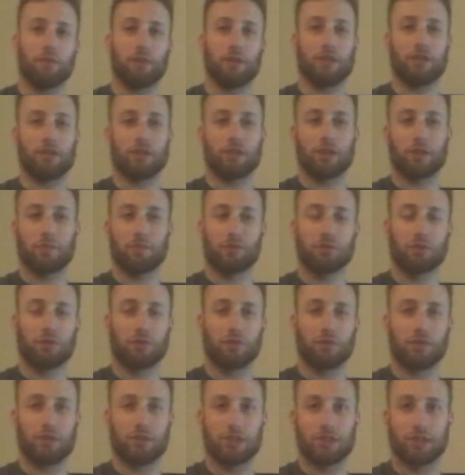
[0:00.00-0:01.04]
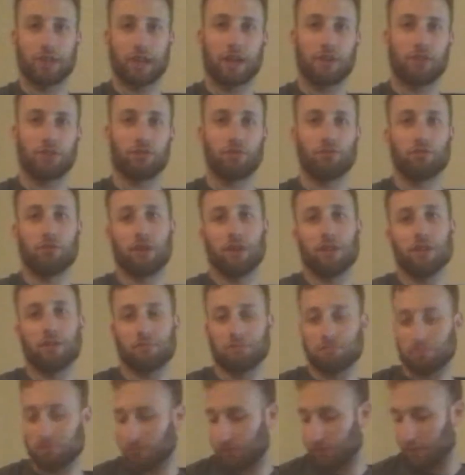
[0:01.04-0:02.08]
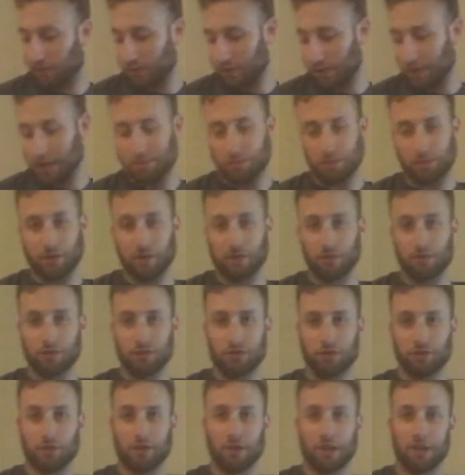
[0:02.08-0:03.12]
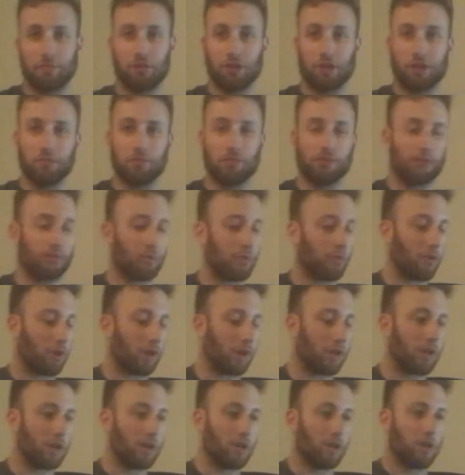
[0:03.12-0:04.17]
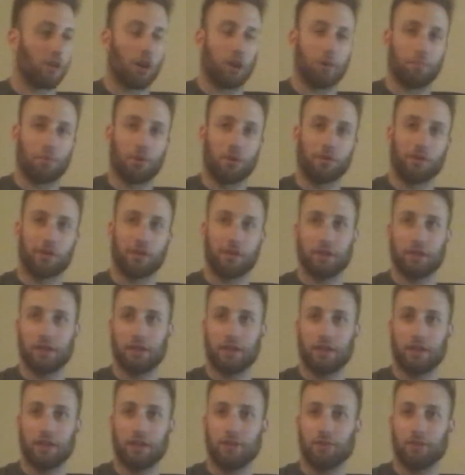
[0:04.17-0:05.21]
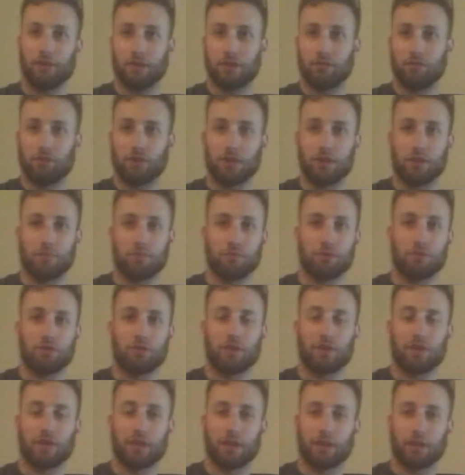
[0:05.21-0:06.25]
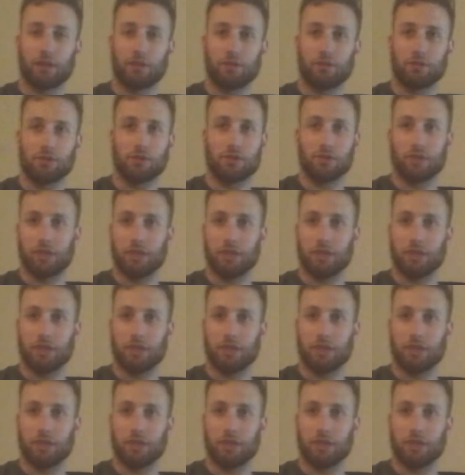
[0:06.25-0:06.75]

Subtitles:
in some sort of standard rhythm. For example, those two that I played before are both in even rhythms. You can think of those as